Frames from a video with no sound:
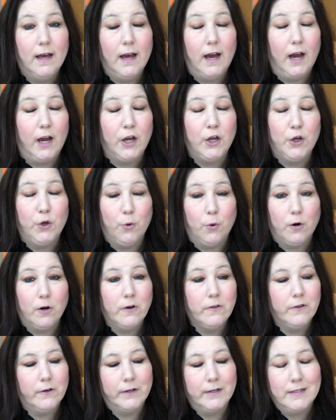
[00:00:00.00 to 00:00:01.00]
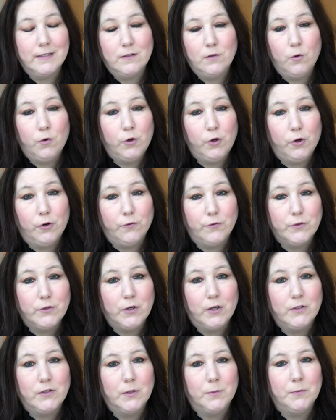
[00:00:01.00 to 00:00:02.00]
a cure. There is no cure for
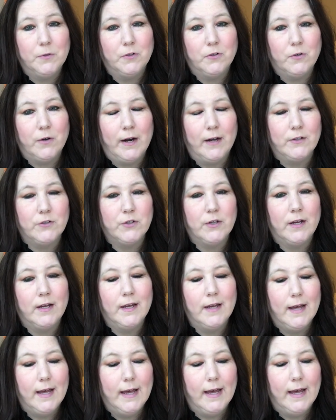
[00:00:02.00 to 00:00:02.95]
trigeminal neuralgia.